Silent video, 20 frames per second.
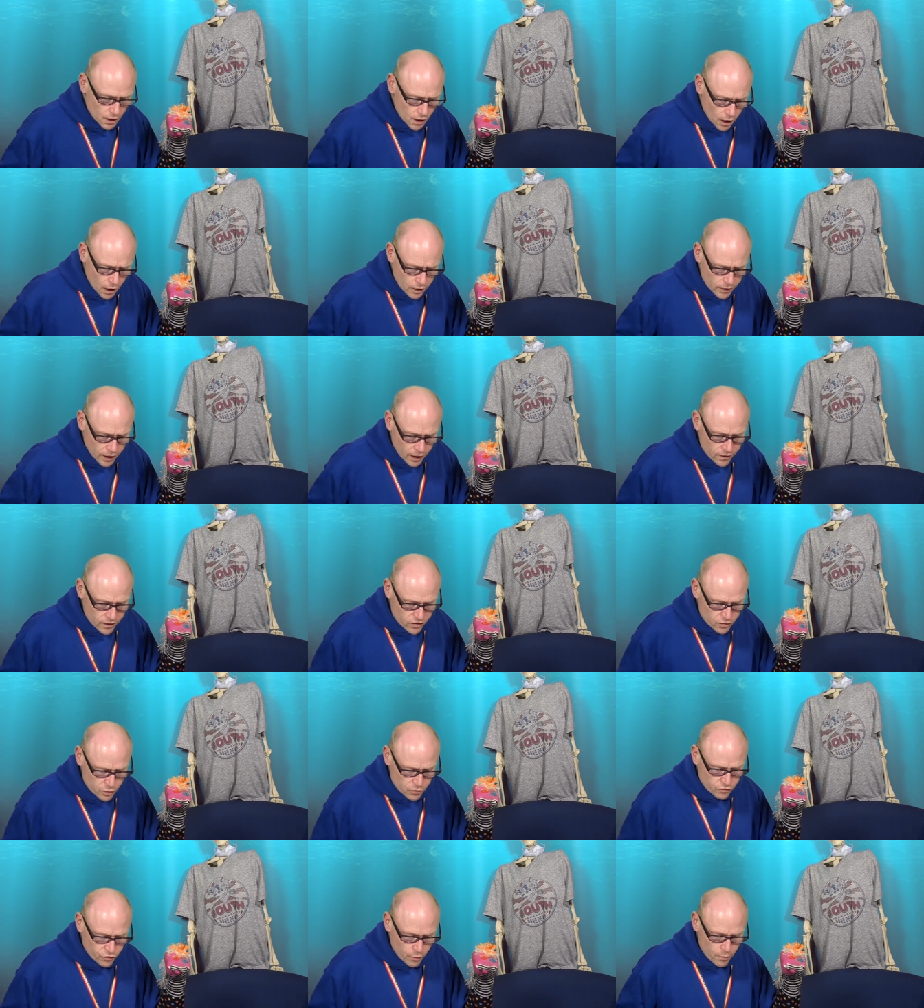Okay, this
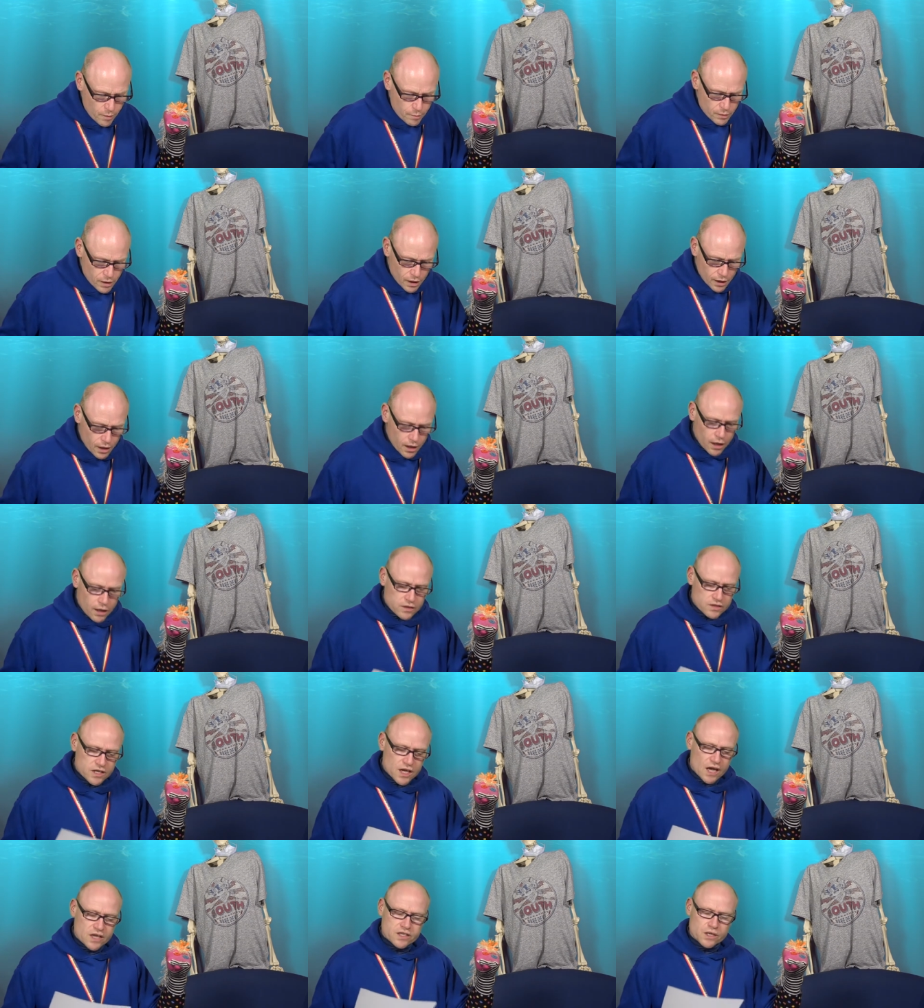one's from Amelia. It
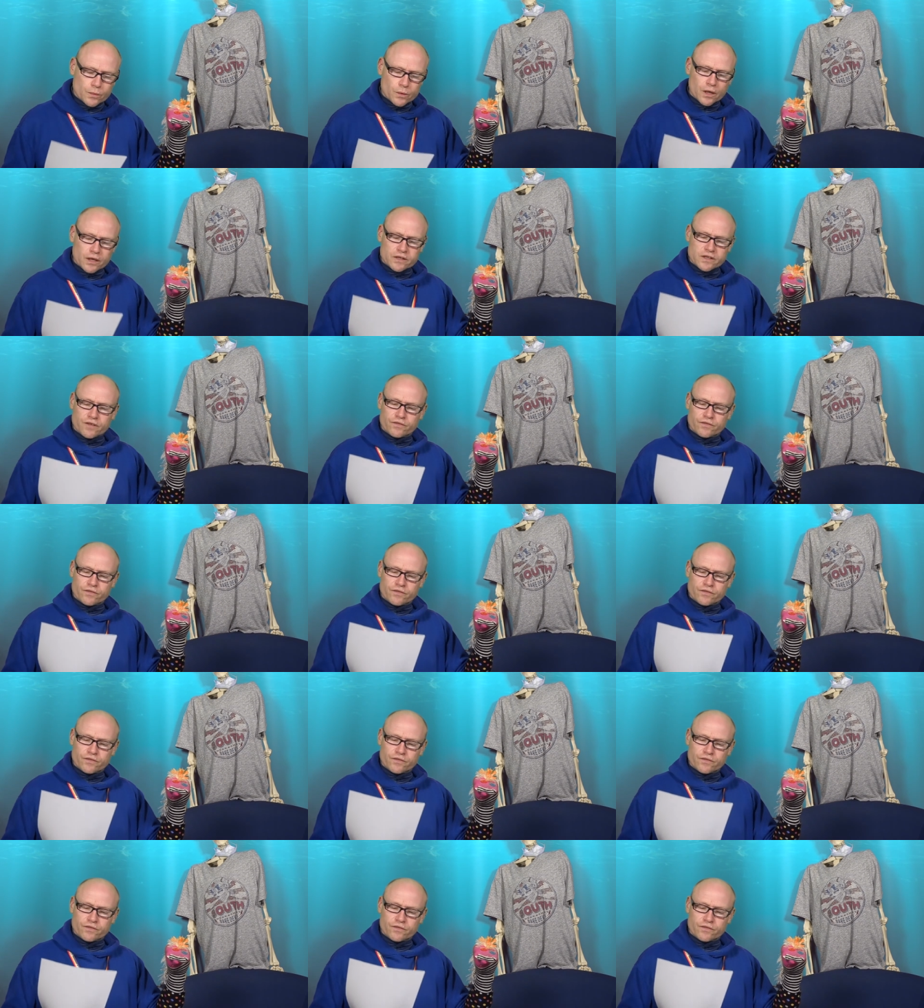says, I would like to